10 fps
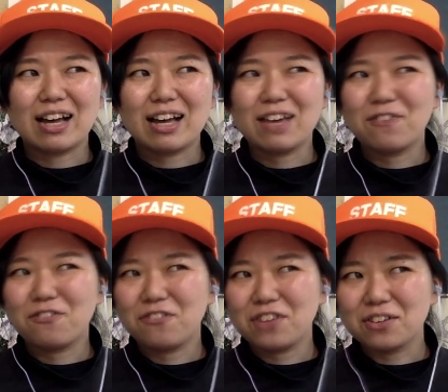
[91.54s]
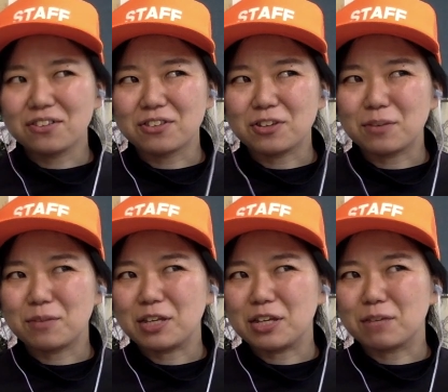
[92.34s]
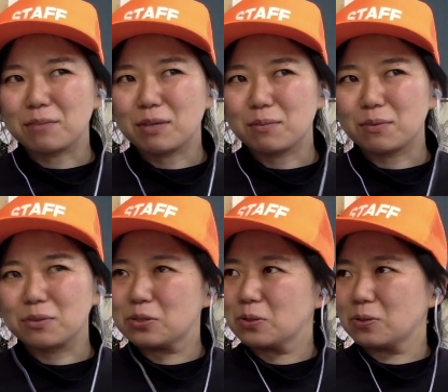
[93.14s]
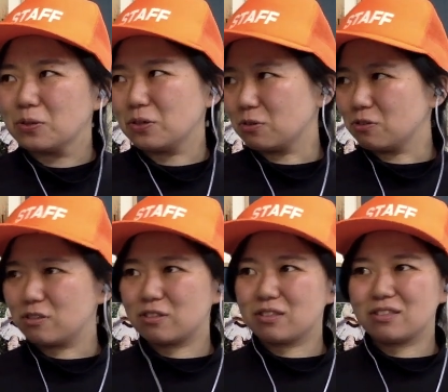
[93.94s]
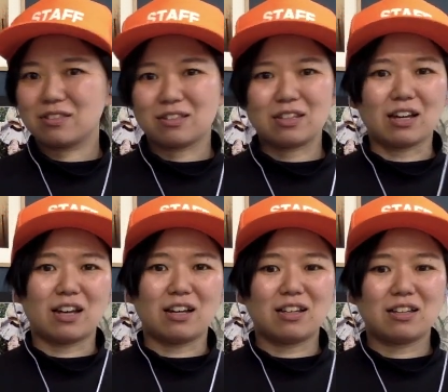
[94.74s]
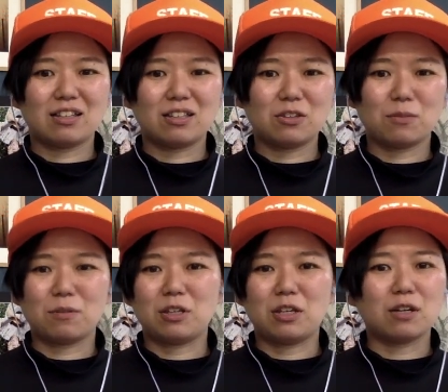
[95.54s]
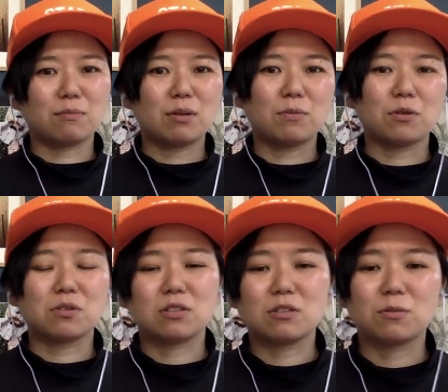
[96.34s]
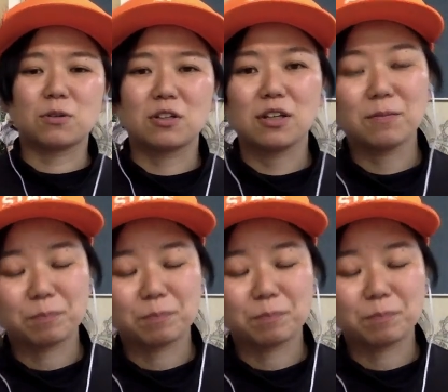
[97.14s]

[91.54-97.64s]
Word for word: I feel not many young people don't use, yeah, not many young people use this word.